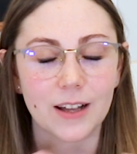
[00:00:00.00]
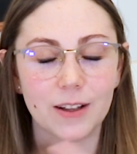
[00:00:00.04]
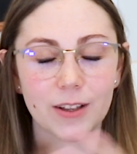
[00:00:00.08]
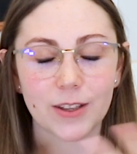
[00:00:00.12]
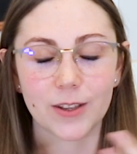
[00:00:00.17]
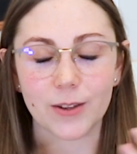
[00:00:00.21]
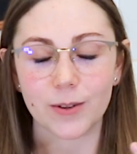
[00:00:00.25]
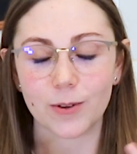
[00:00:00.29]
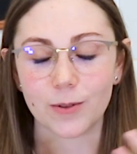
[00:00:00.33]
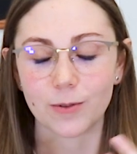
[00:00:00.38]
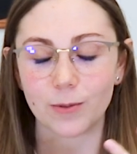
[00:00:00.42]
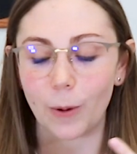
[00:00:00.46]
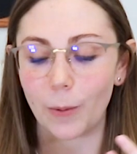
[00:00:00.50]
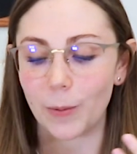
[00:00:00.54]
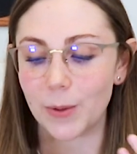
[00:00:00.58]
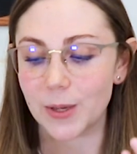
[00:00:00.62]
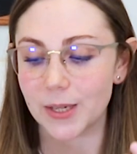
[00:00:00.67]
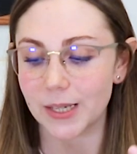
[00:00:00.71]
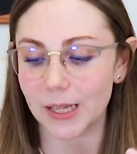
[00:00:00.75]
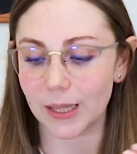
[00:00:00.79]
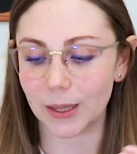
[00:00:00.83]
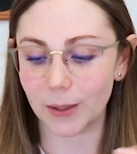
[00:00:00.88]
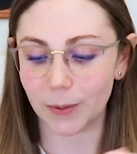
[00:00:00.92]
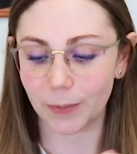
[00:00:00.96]
uniform is
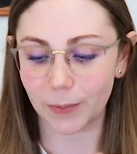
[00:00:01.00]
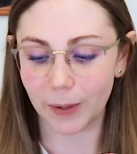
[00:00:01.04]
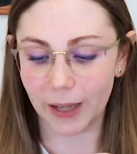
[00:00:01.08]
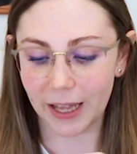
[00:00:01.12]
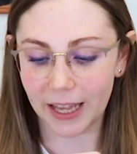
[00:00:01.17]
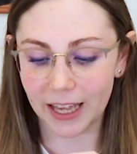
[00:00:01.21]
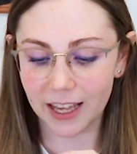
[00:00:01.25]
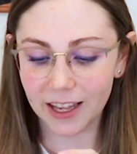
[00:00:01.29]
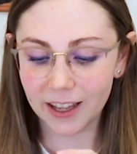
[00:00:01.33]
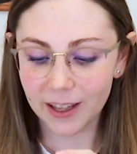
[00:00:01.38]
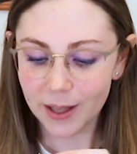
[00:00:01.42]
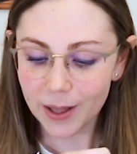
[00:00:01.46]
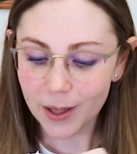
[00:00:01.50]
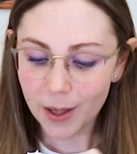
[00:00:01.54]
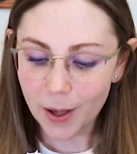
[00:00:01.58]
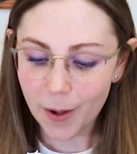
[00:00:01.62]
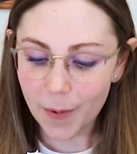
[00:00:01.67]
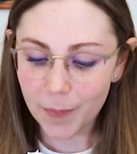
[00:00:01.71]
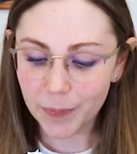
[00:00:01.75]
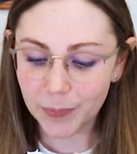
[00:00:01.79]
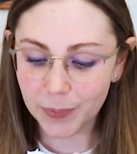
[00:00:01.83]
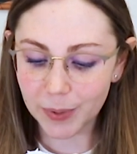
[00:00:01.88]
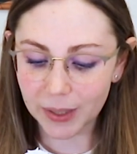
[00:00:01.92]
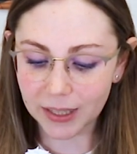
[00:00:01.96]
in the way.
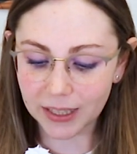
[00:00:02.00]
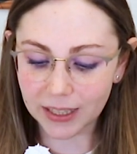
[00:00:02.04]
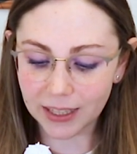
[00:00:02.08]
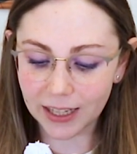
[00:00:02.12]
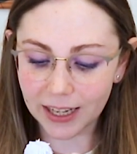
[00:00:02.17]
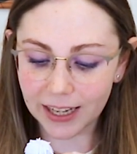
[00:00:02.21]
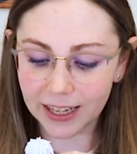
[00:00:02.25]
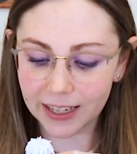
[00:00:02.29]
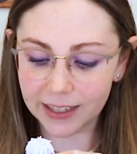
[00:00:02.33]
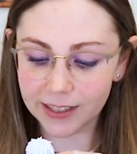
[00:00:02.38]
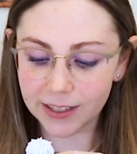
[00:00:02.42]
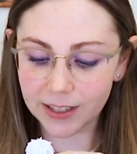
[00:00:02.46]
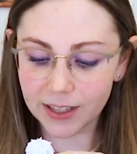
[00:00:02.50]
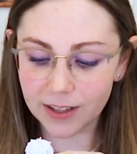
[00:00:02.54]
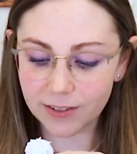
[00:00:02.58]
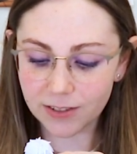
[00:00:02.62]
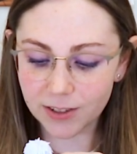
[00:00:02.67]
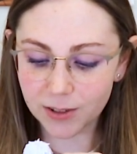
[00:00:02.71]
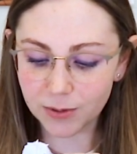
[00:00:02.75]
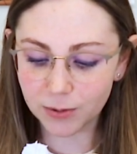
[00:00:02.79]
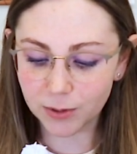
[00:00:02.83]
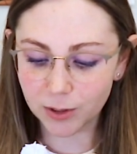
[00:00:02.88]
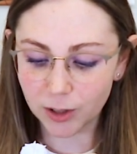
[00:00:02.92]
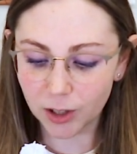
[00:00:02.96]
But like if
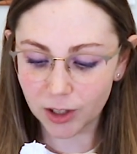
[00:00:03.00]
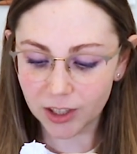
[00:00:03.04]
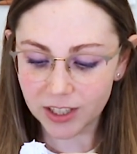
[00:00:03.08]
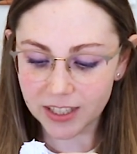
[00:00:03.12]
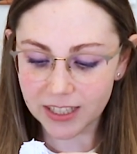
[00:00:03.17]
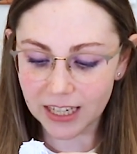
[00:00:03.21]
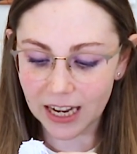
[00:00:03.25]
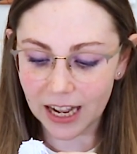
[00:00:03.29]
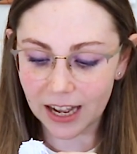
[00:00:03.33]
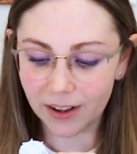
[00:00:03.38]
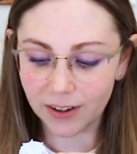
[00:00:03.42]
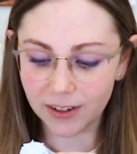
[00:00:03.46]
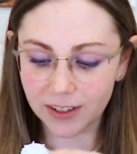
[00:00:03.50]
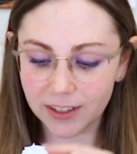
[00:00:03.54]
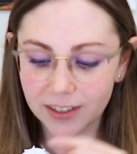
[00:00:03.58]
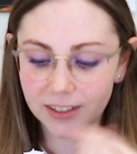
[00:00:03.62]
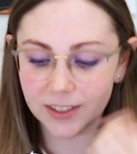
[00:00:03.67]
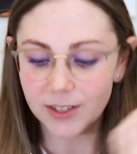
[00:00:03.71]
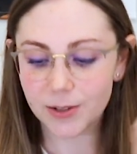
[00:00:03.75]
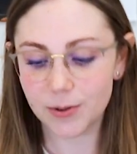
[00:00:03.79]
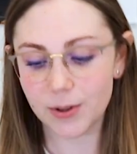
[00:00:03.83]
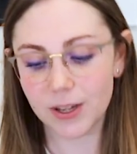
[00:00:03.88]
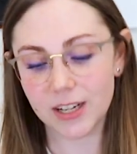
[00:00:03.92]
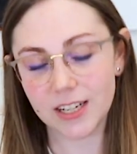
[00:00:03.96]
you look down,
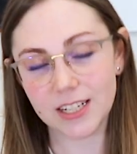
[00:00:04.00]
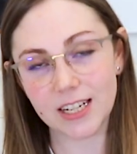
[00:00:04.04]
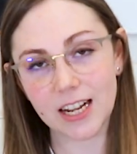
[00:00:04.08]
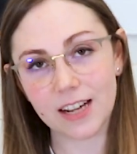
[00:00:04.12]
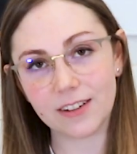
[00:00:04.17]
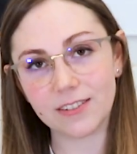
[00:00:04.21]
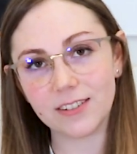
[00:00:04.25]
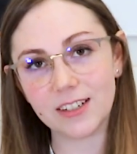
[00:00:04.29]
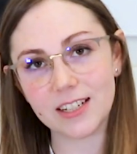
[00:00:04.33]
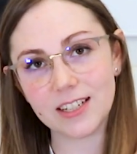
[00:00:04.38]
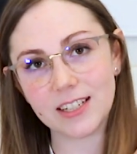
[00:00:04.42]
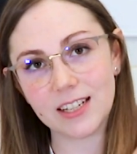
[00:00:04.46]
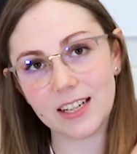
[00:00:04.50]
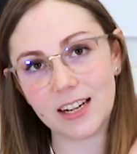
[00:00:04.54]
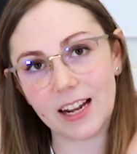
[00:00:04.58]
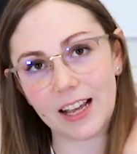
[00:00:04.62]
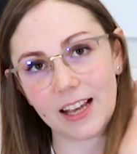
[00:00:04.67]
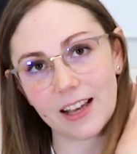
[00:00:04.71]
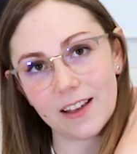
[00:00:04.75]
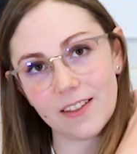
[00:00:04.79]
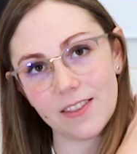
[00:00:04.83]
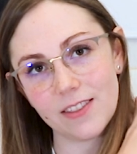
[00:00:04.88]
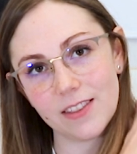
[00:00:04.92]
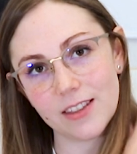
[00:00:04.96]
you can definitely see
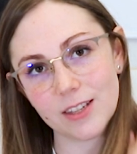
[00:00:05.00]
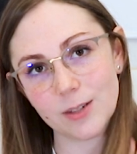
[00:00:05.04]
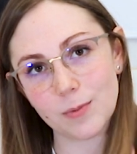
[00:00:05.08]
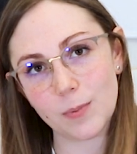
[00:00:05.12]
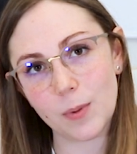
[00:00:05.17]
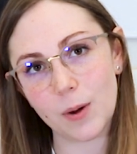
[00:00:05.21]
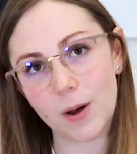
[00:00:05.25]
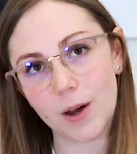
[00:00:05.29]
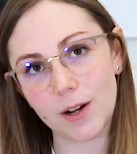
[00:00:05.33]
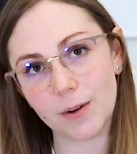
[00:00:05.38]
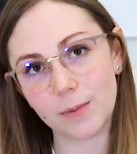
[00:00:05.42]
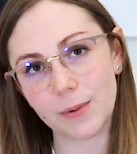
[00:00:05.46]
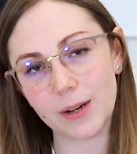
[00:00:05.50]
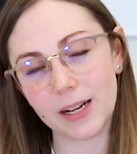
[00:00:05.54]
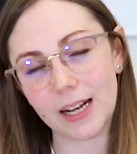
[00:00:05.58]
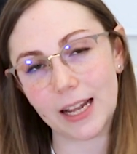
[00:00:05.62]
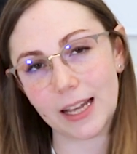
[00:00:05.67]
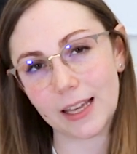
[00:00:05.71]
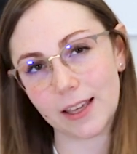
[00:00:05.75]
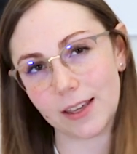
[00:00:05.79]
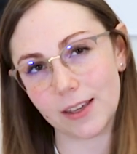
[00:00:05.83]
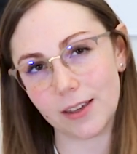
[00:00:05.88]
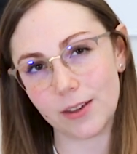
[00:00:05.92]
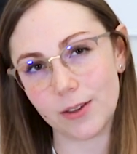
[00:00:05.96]
like this part where
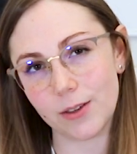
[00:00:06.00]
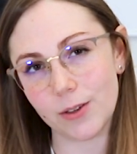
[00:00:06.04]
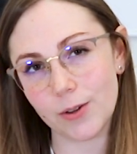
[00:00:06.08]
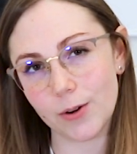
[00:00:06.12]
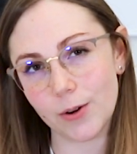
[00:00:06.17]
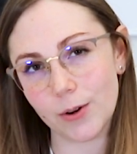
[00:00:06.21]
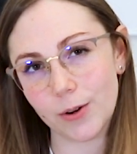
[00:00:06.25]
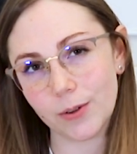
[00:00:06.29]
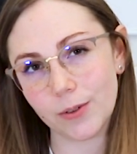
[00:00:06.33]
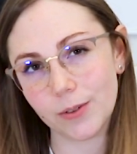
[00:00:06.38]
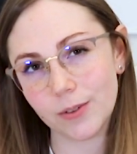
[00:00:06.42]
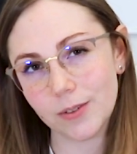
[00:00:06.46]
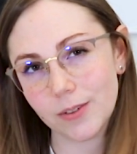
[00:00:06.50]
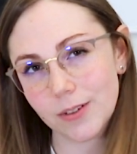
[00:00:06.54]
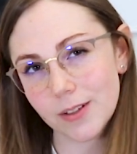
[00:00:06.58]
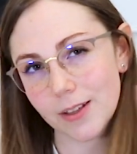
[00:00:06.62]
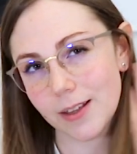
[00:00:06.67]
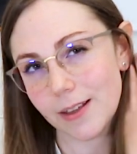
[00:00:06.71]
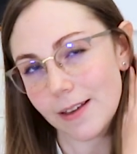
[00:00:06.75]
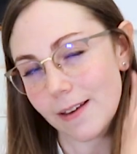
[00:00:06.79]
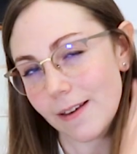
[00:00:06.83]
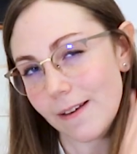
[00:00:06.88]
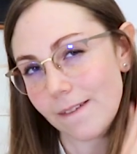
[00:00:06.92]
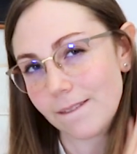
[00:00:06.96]
like, you know,
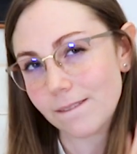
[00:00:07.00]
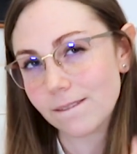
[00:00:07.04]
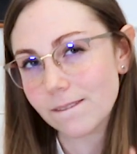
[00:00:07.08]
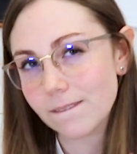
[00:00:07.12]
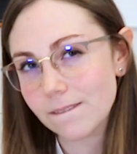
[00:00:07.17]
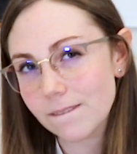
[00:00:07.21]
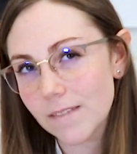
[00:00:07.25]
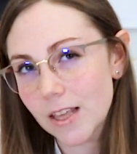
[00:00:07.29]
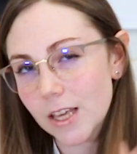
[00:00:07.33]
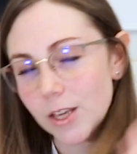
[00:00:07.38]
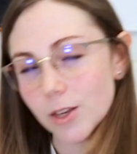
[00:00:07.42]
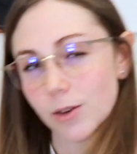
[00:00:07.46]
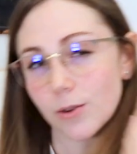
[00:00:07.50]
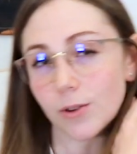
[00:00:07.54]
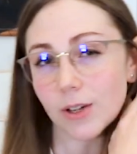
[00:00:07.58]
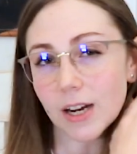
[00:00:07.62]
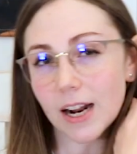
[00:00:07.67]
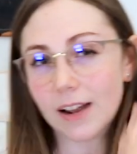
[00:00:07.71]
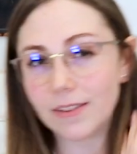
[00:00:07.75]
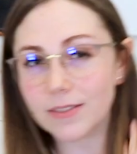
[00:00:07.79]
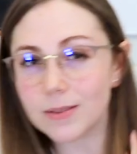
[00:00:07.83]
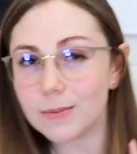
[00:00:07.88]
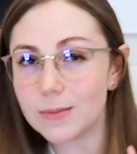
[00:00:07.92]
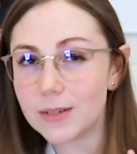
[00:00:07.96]
you could
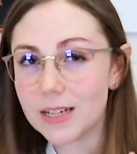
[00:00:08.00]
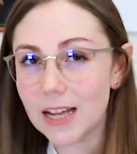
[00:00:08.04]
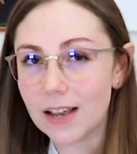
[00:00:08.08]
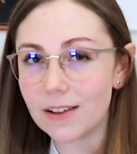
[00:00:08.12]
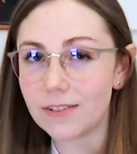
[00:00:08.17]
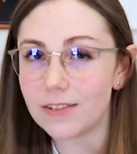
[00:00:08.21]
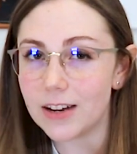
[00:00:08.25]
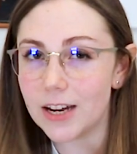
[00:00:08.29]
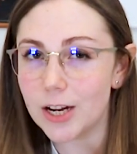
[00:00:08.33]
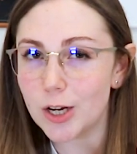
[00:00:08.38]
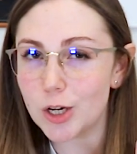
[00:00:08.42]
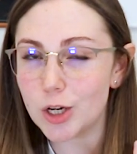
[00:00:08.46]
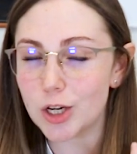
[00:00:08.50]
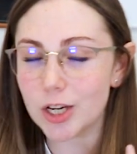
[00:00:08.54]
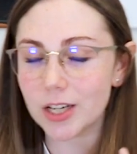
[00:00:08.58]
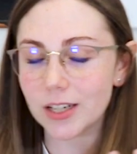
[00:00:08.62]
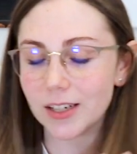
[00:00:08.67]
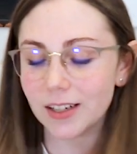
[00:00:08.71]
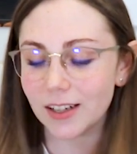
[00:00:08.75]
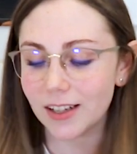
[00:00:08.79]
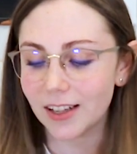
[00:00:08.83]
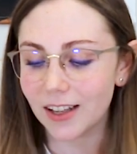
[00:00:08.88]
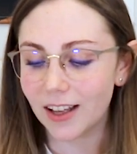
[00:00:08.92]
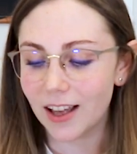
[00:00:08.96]
have some
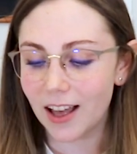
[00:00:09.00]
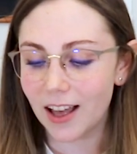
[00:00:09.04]
definition,